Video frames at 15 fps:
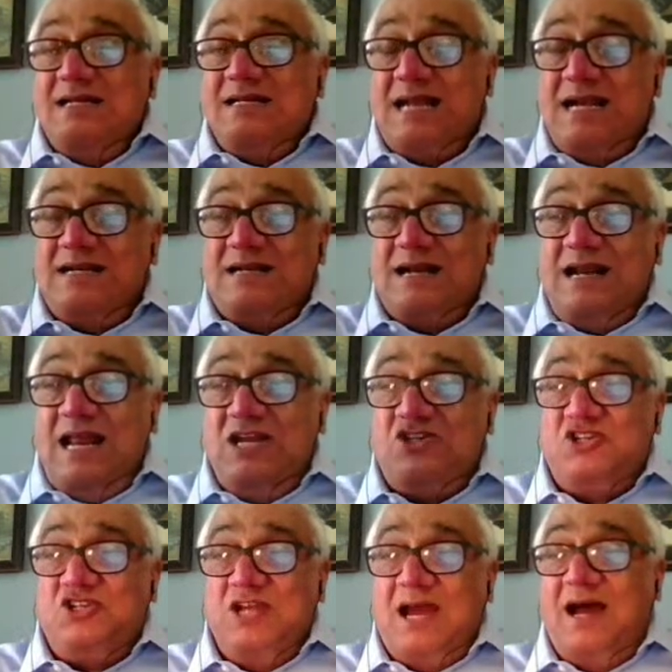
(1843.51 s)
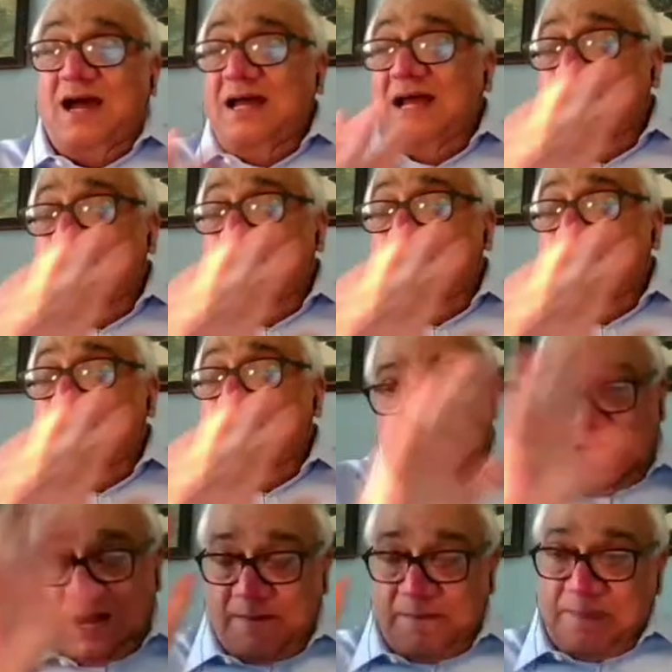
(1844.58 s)
Central Asia, and
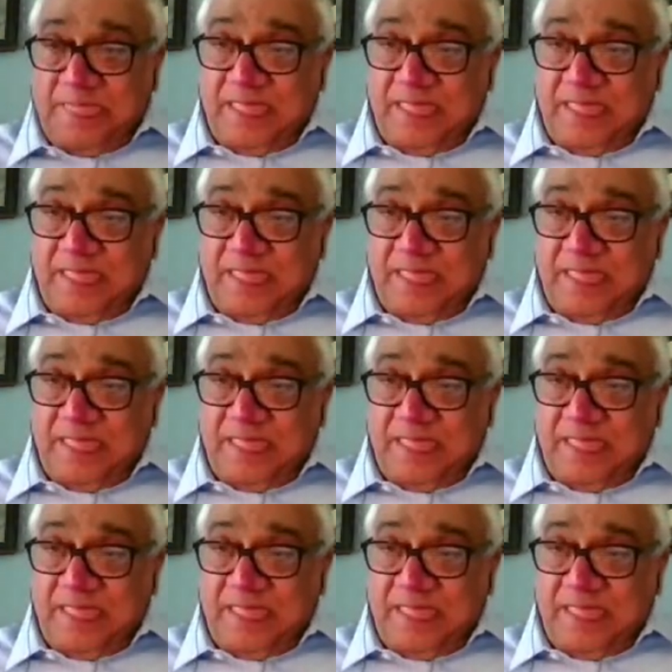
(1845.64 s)
Russia.